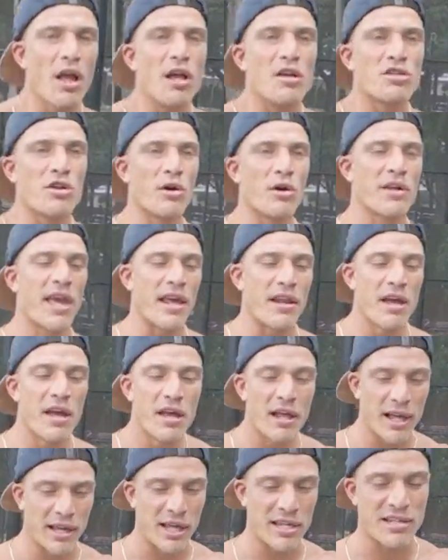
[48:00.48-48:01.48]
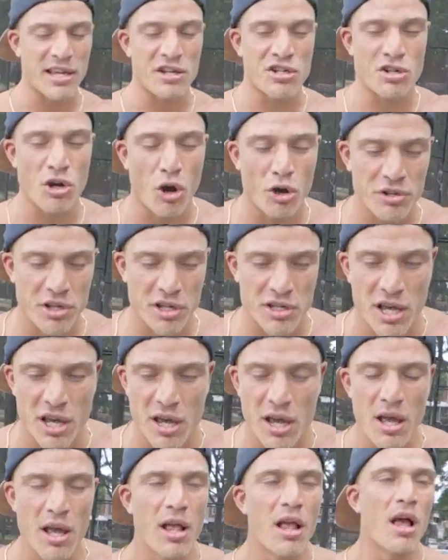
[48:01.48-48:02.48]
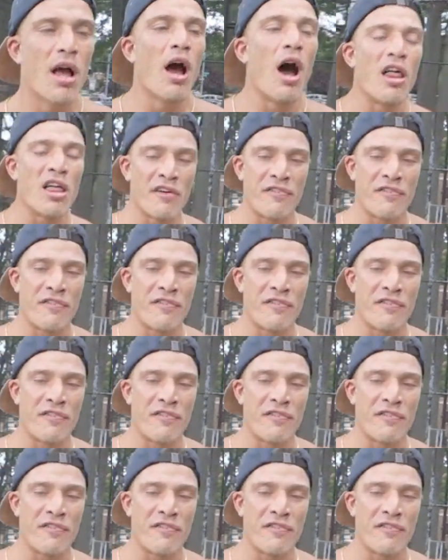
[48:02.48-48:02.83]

So again, like I said, shoulders are